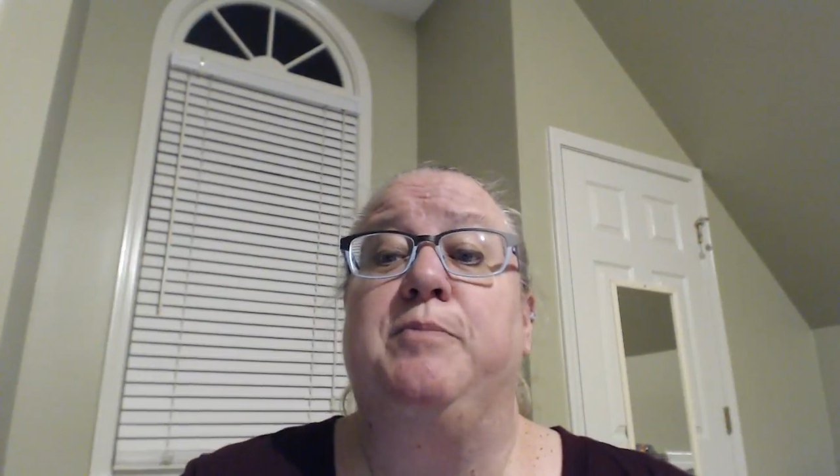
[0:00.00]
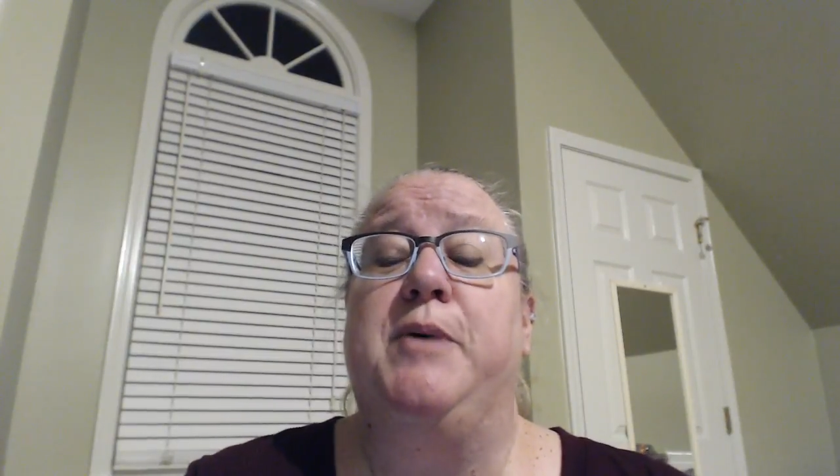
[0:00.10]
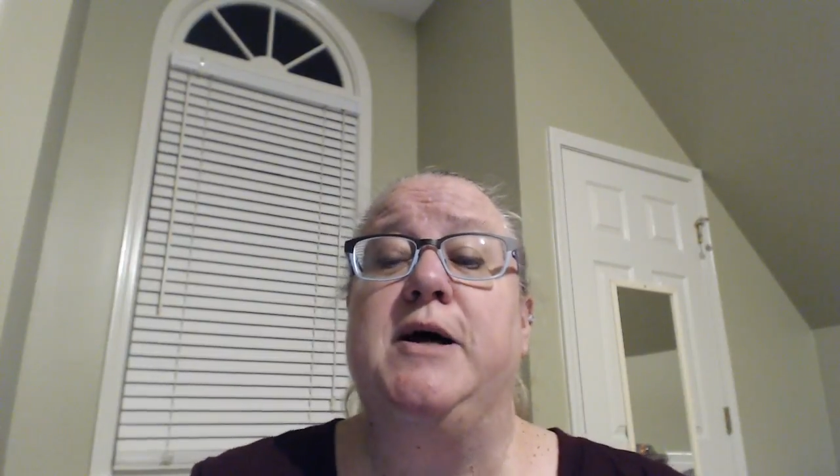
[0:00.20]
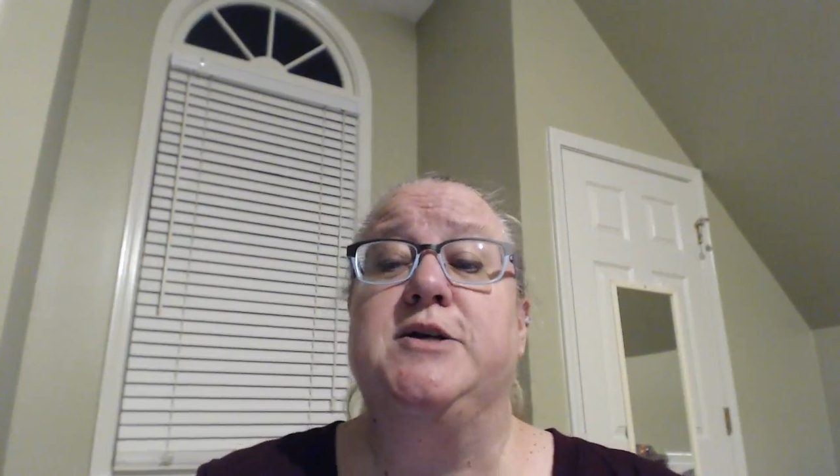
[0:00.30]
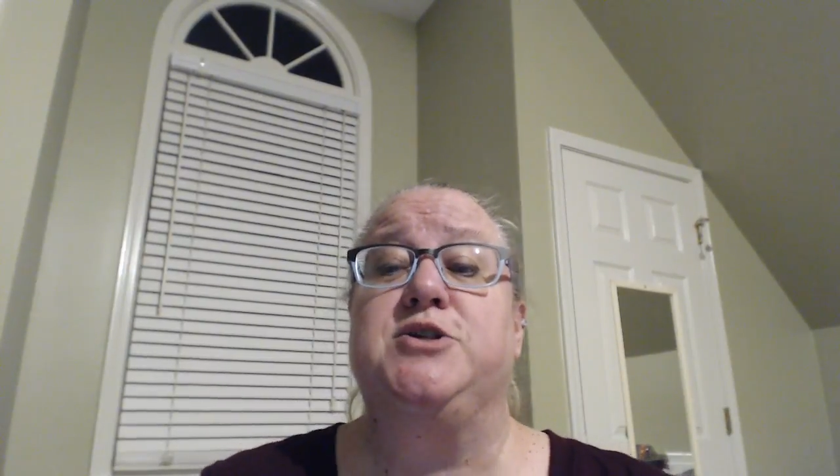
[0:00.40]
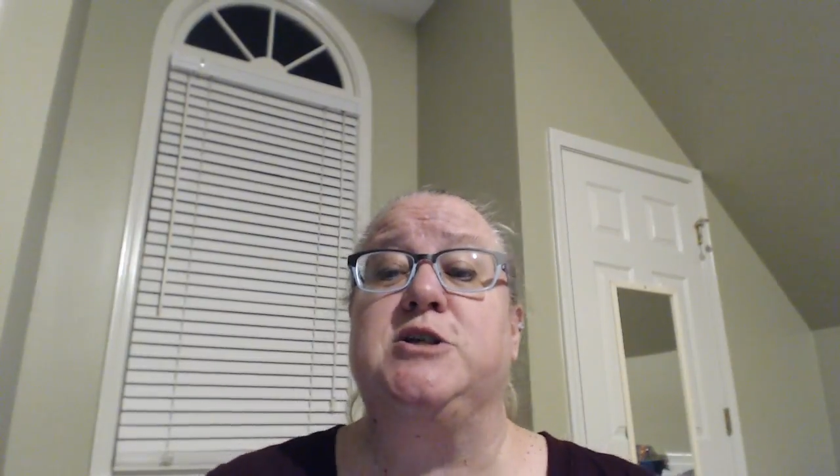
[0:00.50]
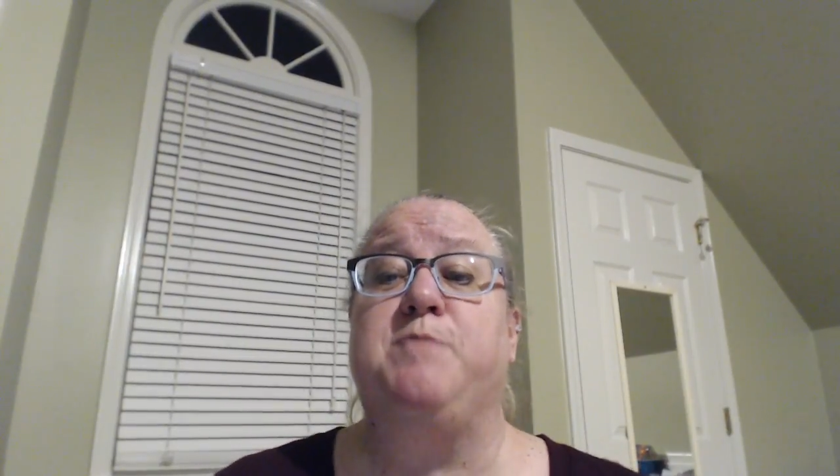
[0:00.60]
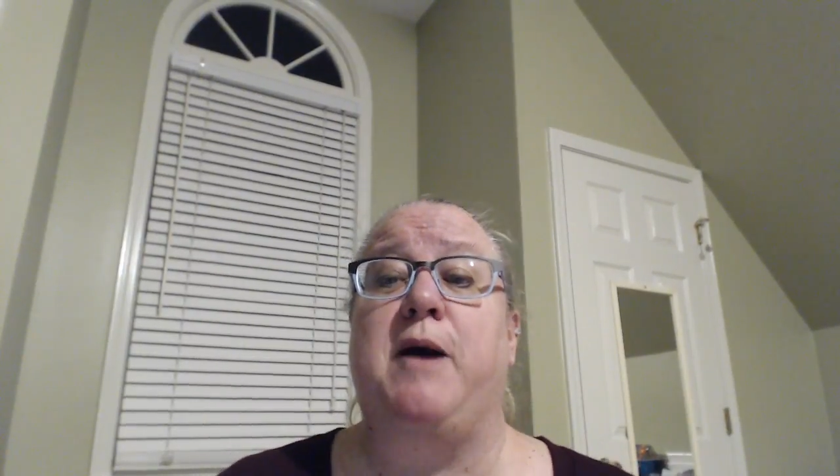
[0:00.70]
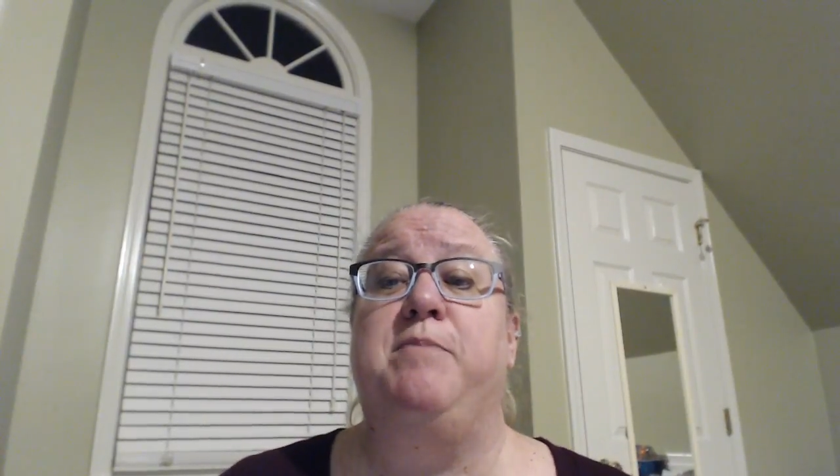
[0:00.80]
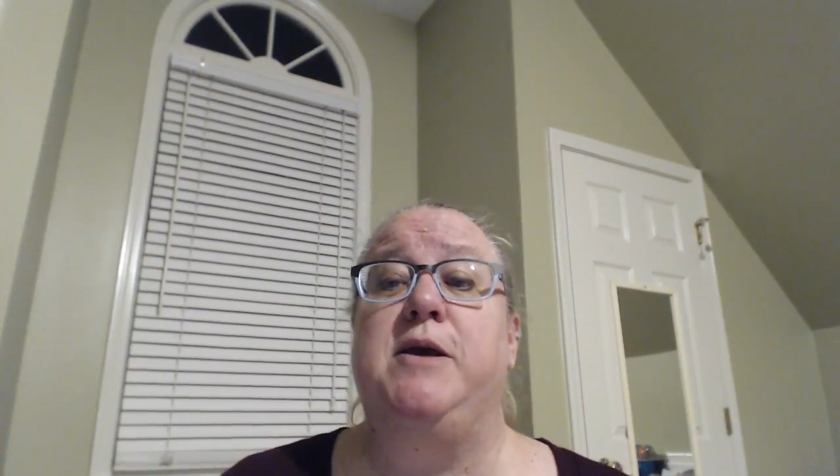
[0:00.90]
a buzz just
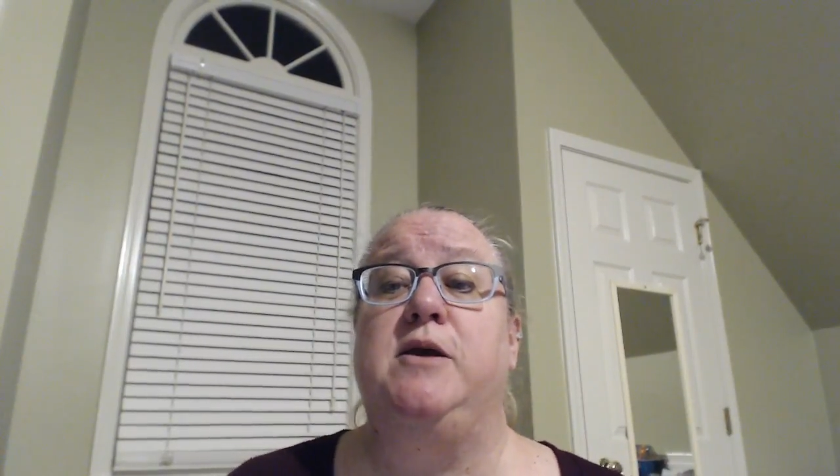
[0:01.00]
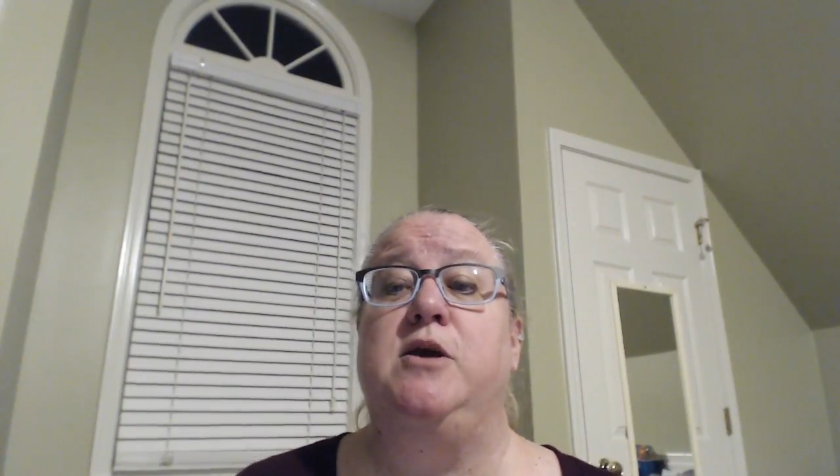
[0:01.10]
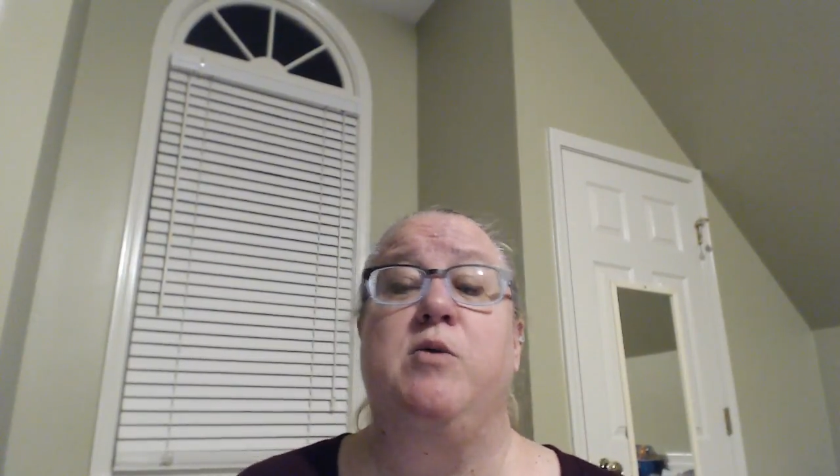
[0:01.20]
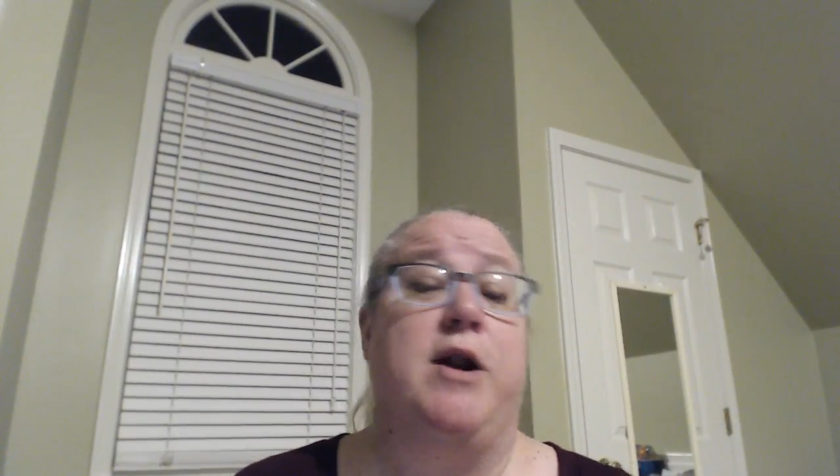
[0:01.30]
by being you.